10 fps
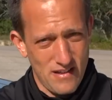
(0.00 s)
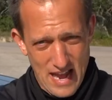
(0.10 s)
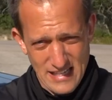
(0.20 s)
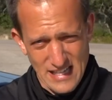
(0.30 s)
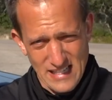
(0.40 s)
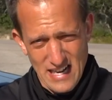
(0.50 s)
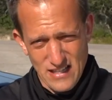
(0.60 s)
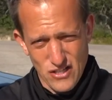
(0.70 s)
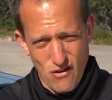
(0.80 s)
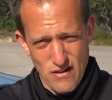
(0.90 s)
as I said at
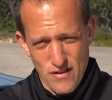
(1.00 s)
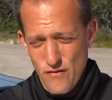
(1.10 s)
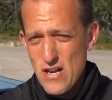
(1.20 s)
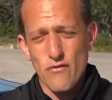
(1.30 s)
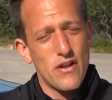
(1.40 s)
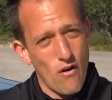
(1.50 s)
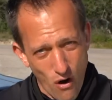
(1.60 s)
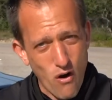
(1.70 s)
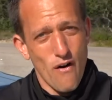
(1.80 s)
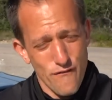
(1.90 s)
the start of this video, there
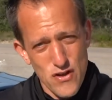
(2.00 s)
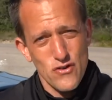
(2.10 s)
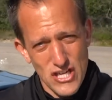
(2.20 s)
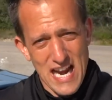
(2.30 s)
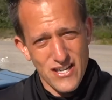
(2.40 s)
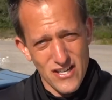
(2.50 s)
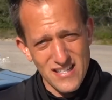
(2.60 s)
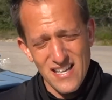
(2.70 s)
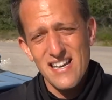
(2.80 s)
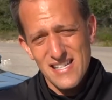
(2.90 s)
are a few
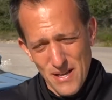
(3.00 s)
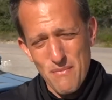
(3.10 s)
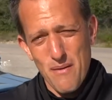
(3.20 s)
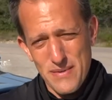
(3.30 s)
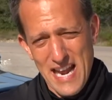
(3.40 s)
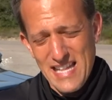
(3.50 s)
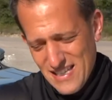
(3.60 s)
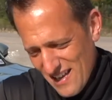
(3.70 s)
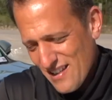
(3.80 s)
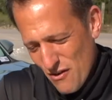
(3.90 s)
changes, some updates.